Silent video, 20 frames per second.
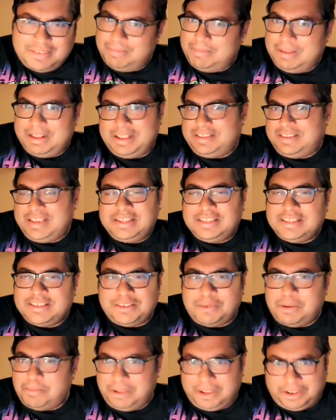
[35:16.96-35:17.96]
and I say this
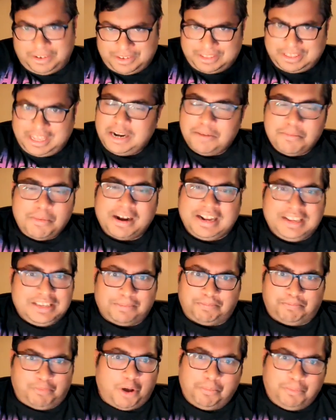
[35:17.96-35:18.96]
because the Taliban is
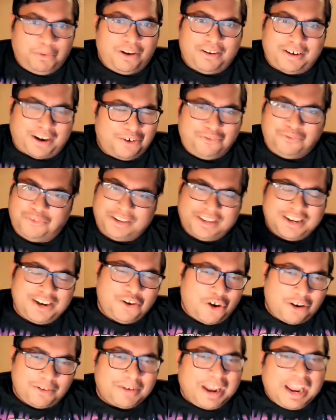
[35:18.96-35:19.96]
a popular outfit. They're
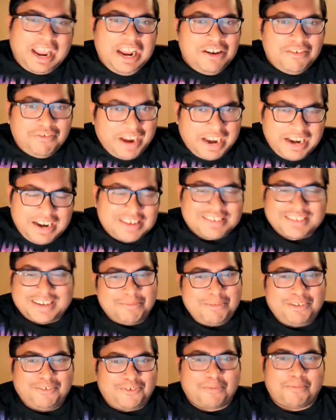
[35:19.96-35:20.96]
not invaders
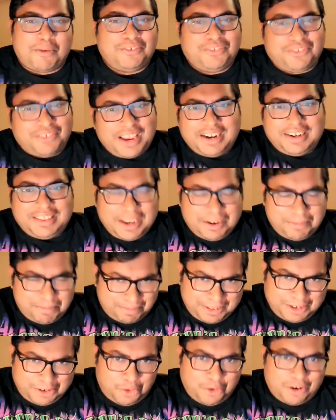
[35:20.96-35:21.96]
coming from outside. They're
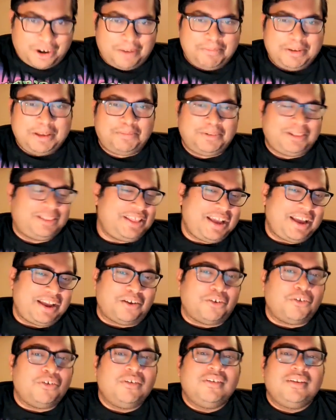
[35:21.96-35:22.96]
the local people
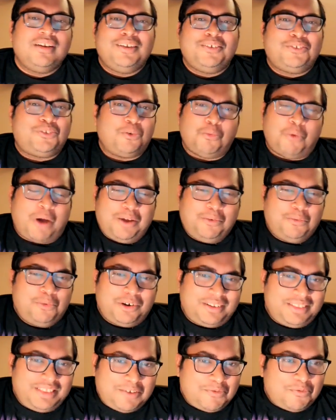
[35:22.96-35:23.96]
there. So why
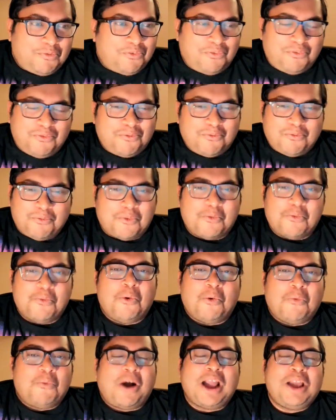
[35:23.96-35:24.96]
would
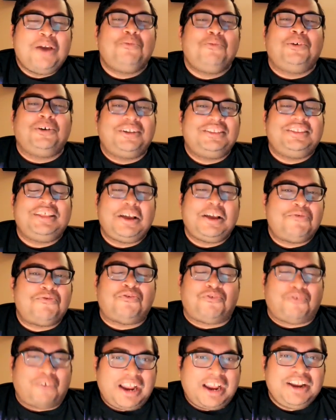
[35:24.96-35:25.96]
they
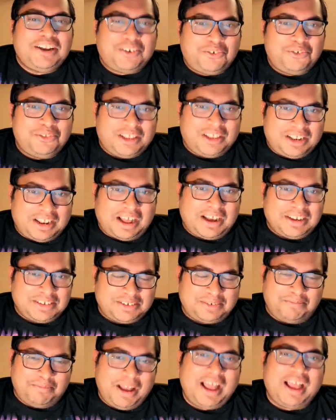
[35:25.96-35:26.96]
fight to the
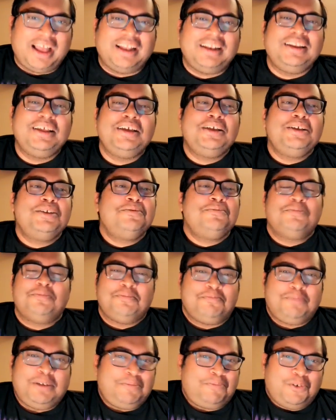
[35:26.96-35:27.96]
last man
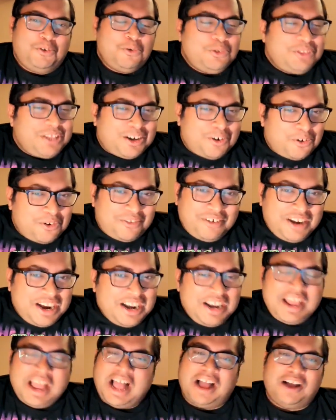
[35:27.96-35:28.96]
people who they don't
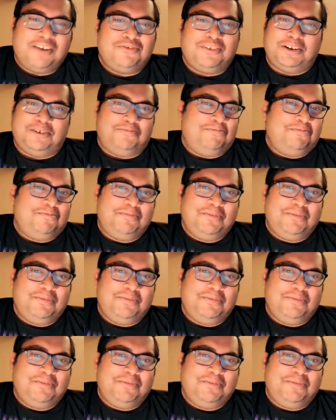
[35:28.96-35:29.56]
really have a